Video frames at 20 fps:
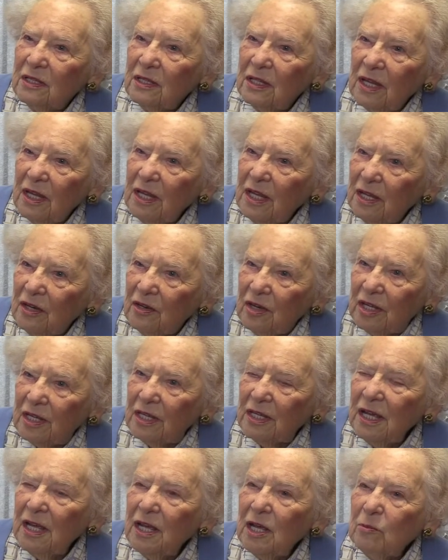area
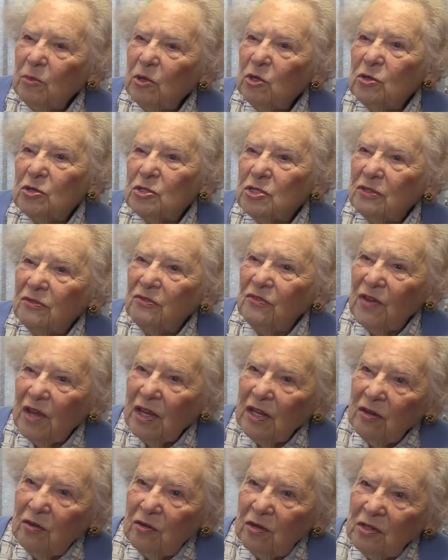because of
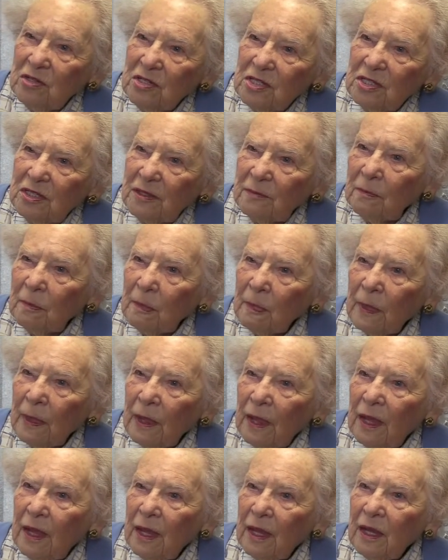vagrants.
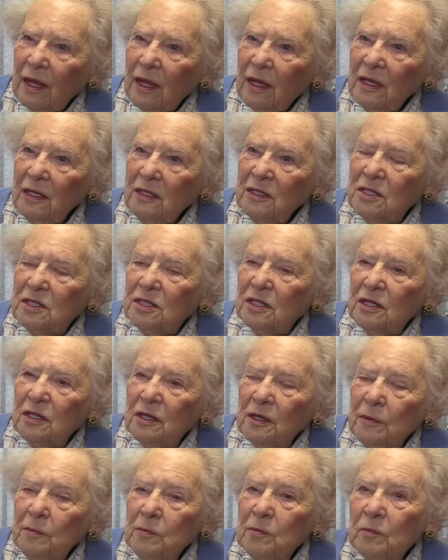
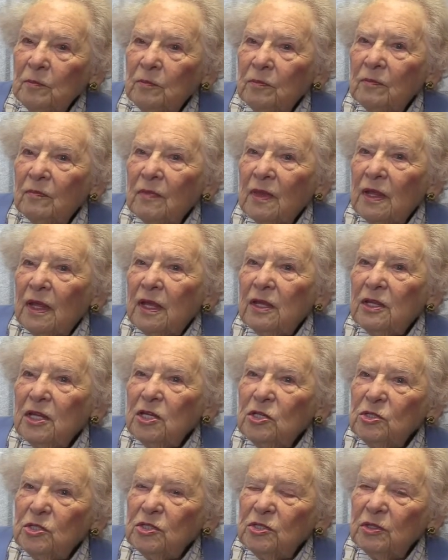And
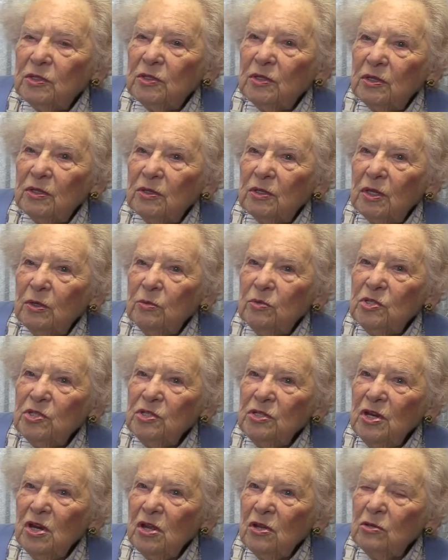there
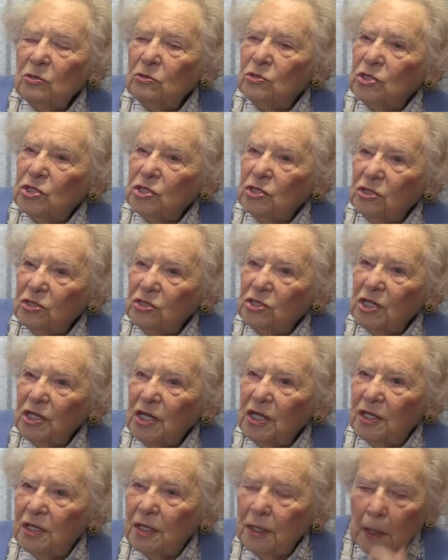was no church
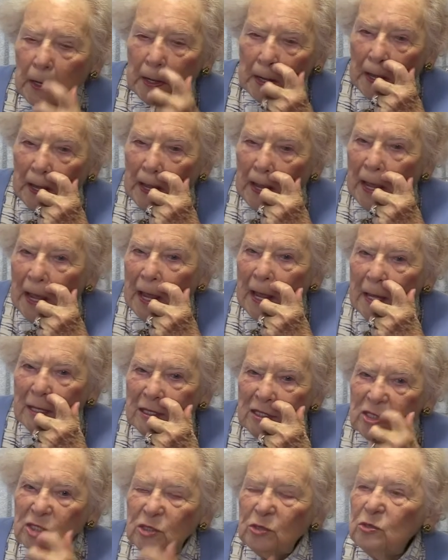here
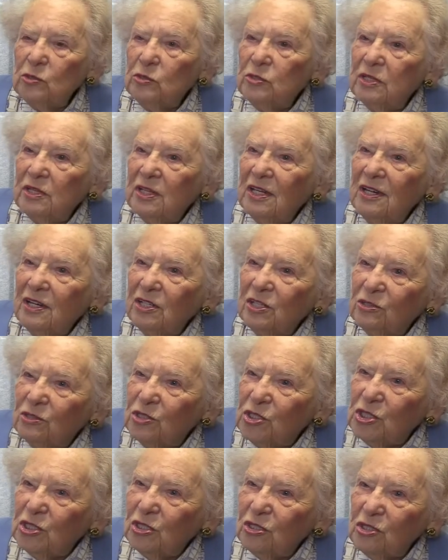until the little
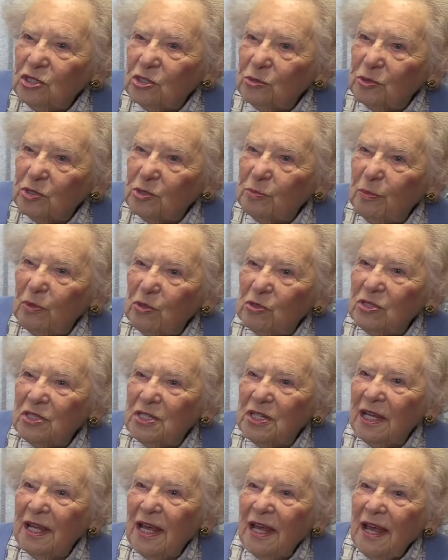church was built.
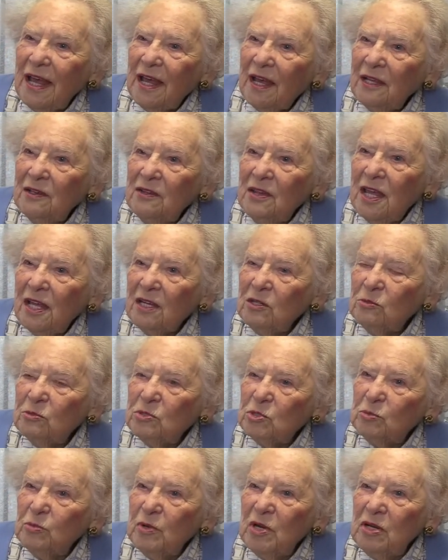And that
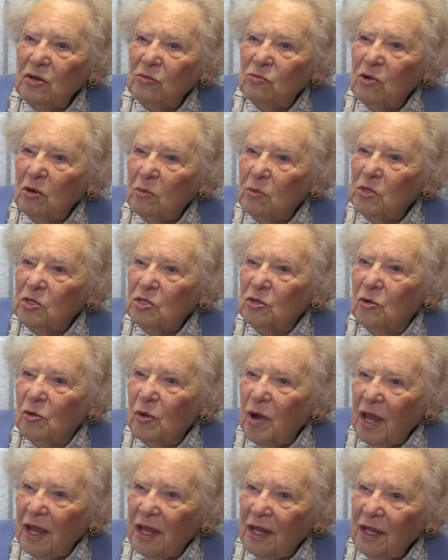was when Robert
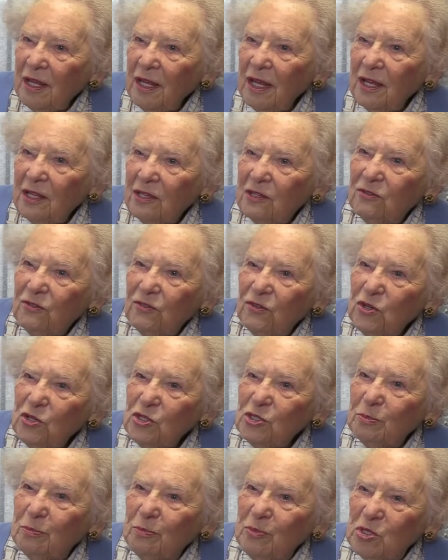Gray, the
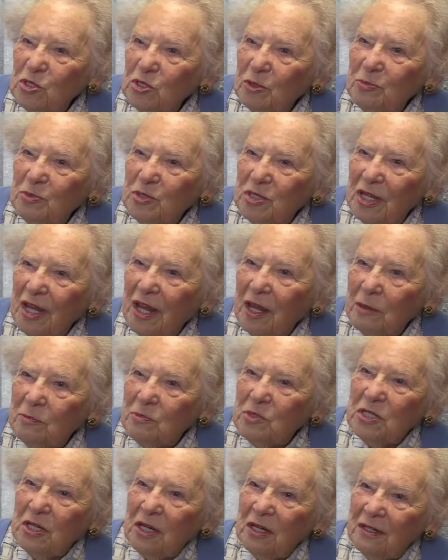first bishop to Cape
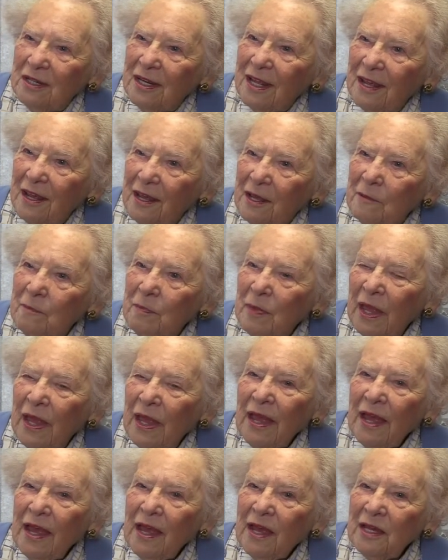Town, came.
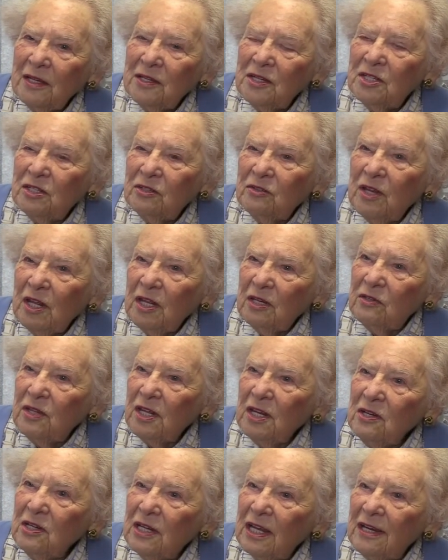And they
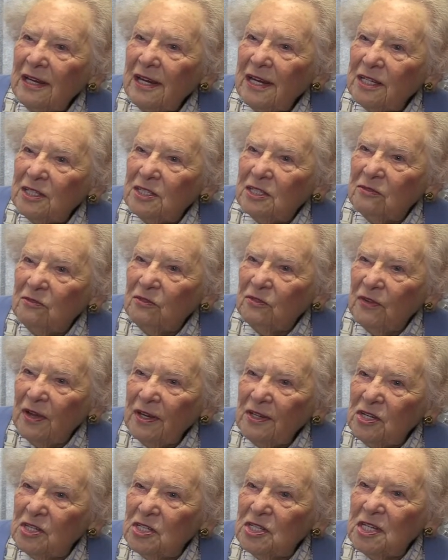then collected
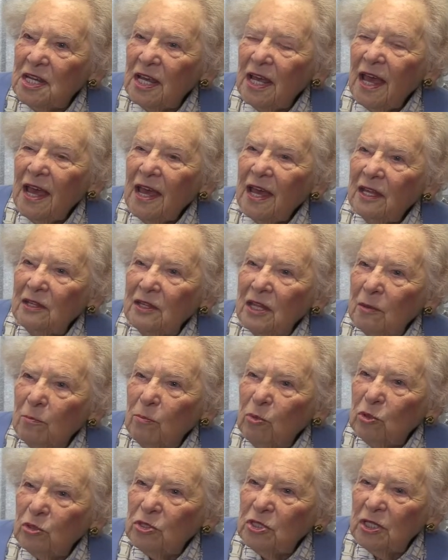funds and they
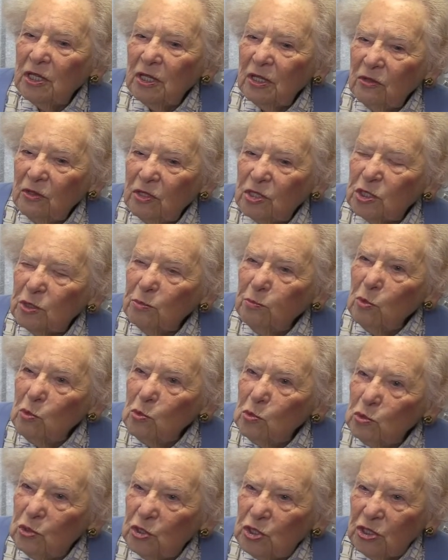built the
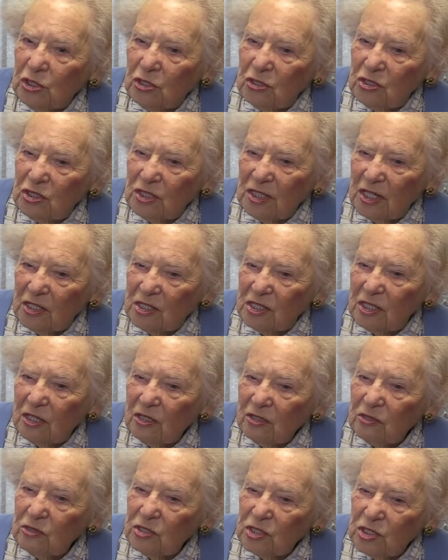small church, that's a
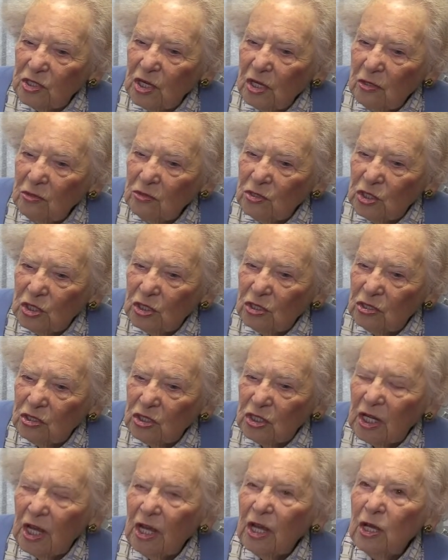little stone
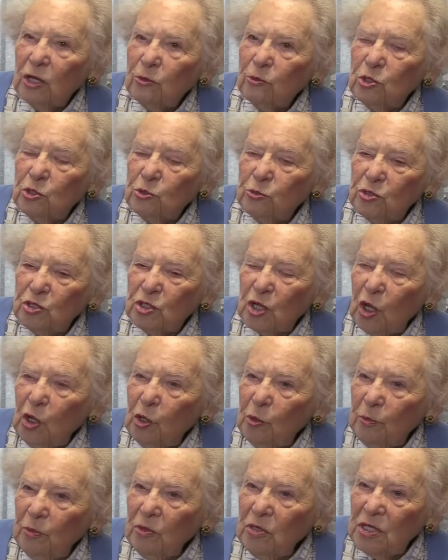church, which was
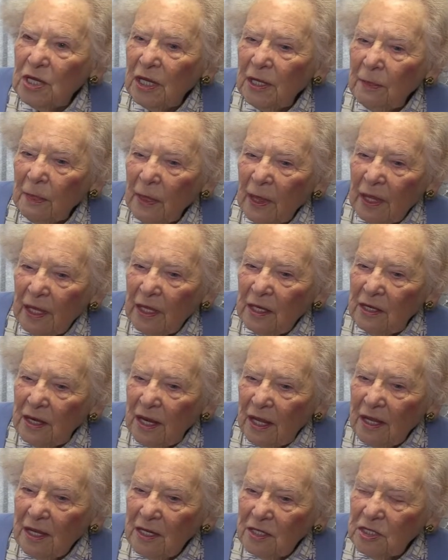opened in
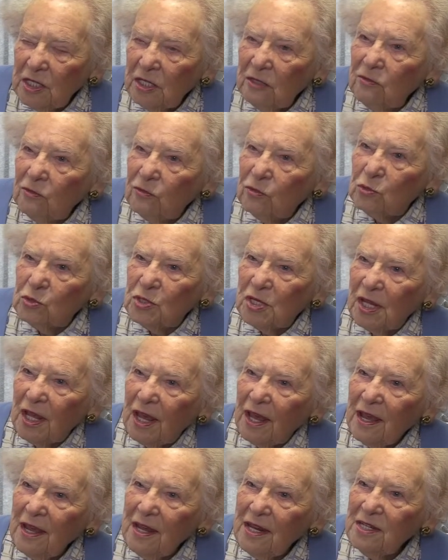
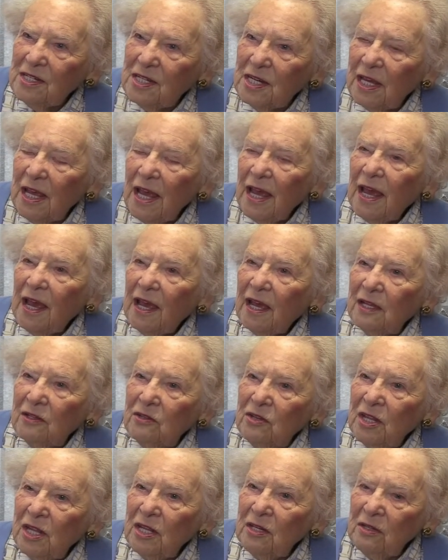1848.
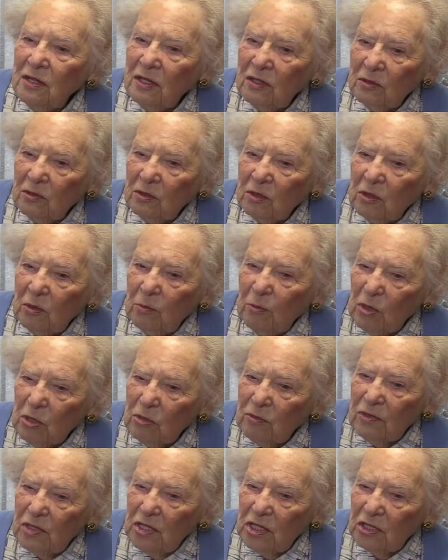And then the
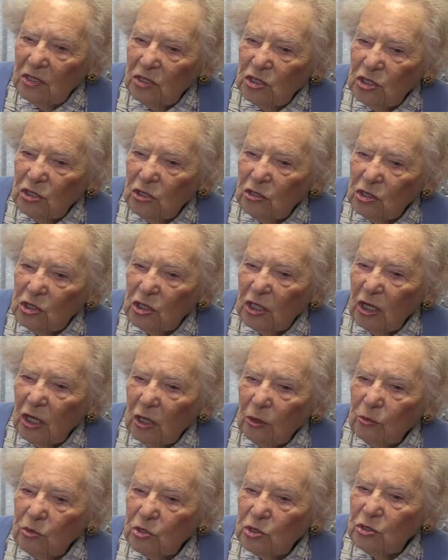Belvedere Church
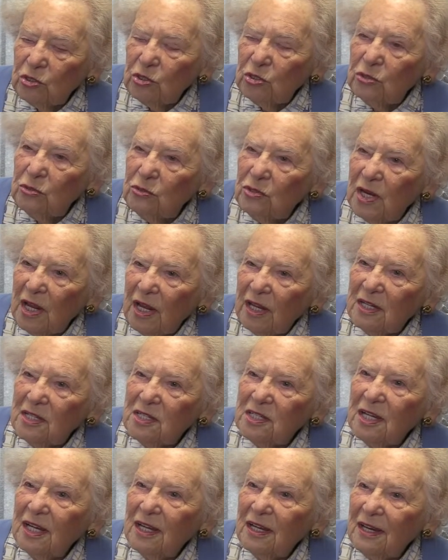was 2
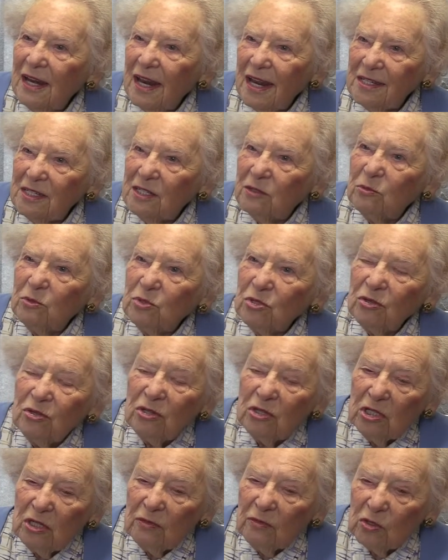days later, it was
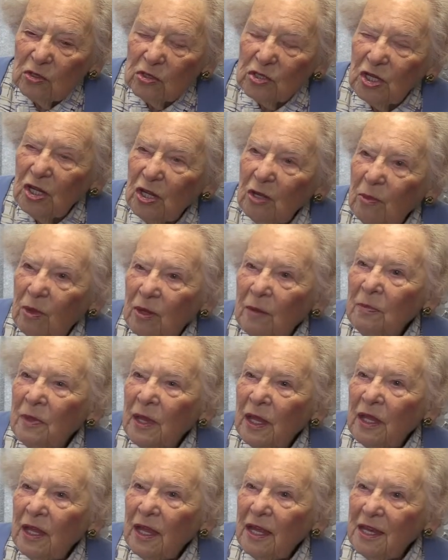3rd of October,
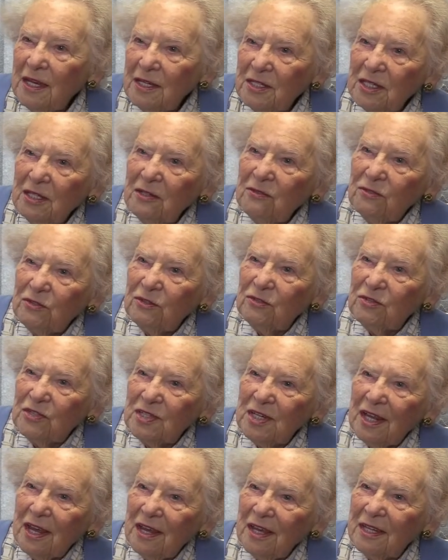
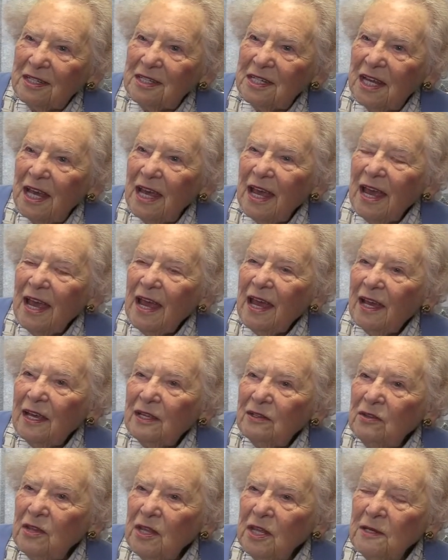1858.
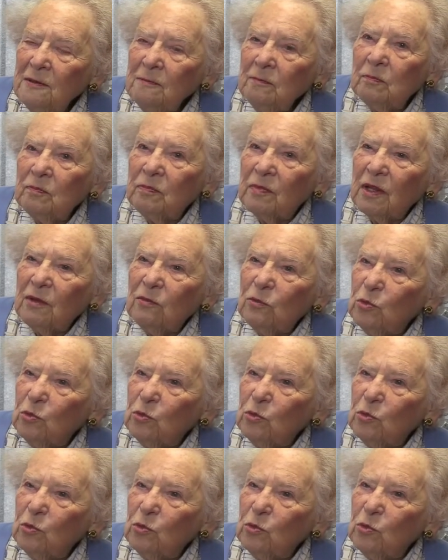And then, of